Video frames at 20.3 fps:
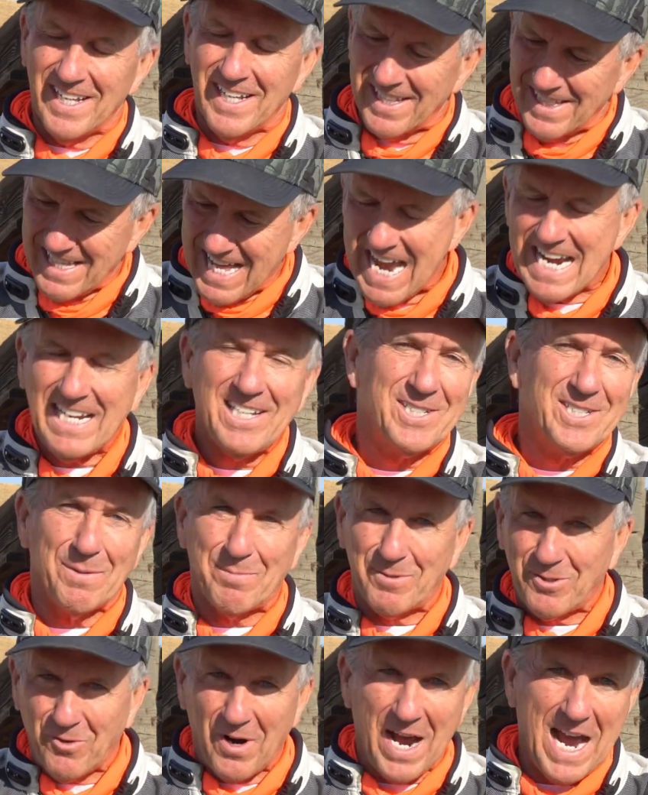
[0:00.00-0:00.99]
Like,
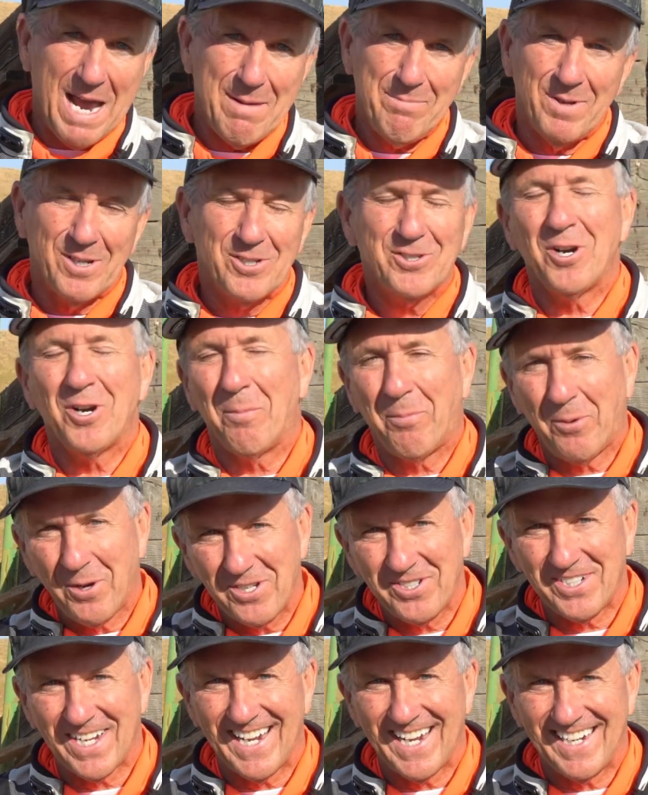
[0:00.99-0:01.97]
subscribe, sure
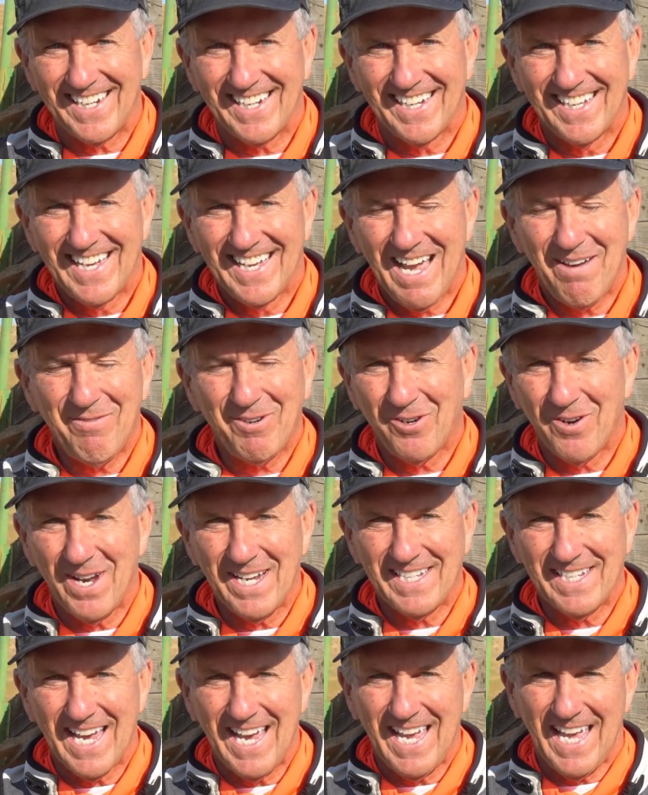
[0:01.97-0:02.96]
appreciate it. Have a
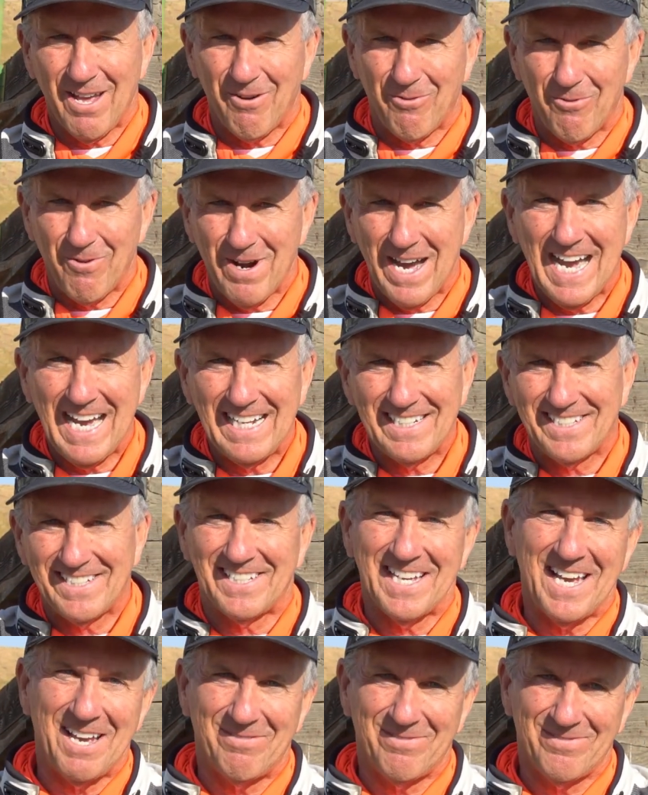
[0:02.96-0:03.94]
great day and ride
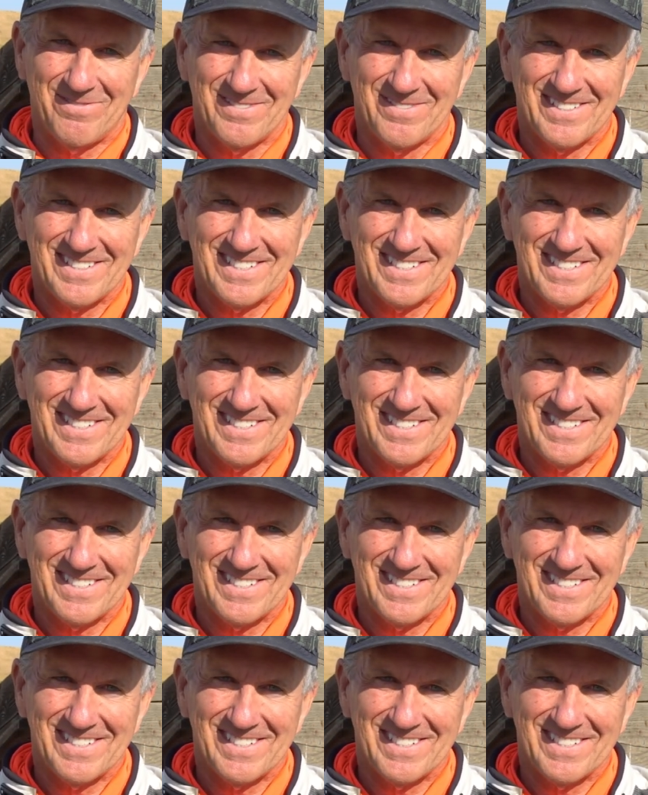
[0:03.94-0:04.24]
safe.